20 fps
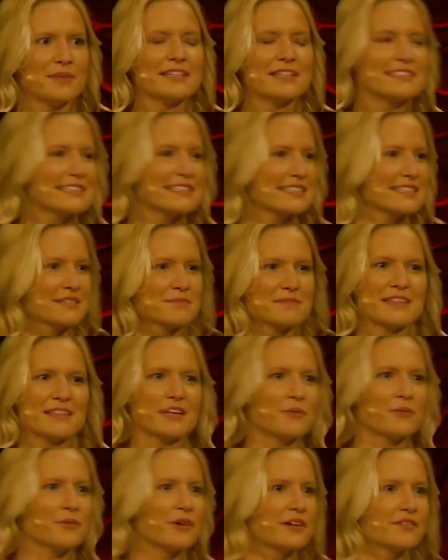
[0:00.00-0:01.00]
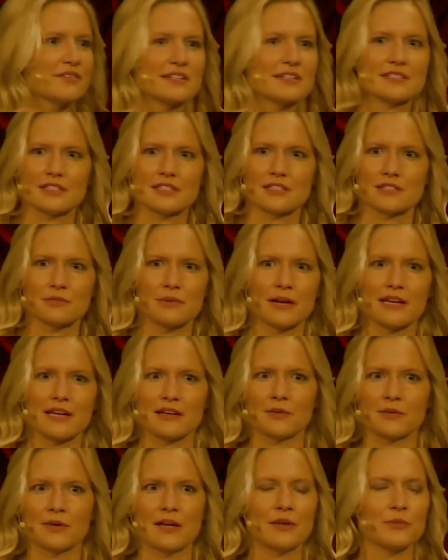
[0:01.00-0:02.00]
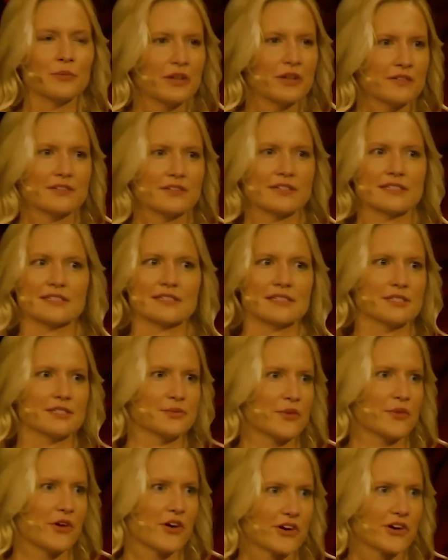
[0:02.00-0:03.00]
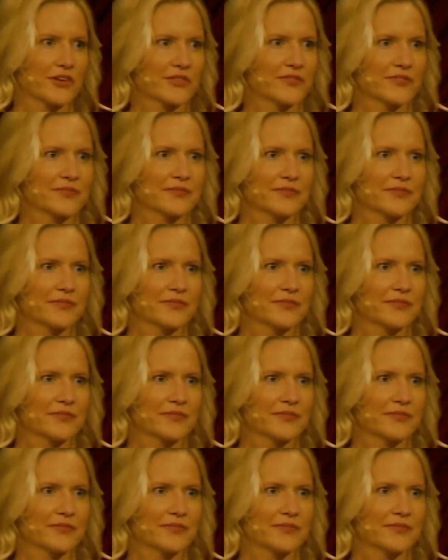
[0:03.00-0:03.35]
but it doesn't mean that one of us is right and one of us is wrong.